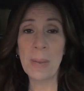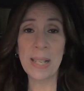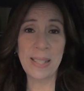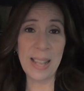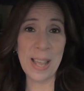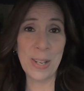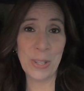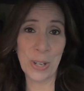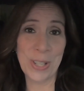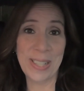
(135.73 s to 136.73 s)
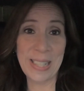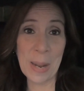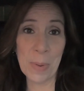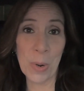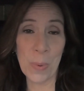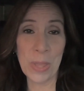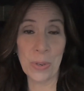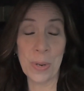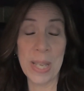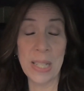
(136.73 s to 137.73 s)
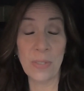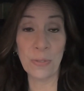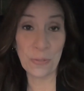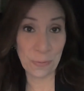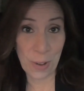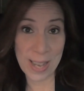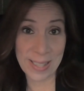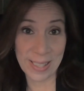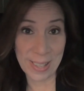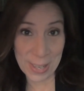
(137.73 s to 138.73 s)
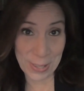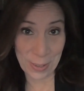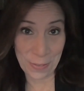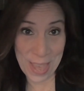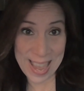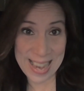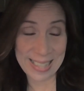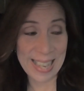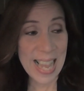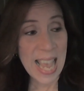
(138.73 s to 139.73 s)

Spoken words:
My son during the summer went through his Frank Sinatra phase,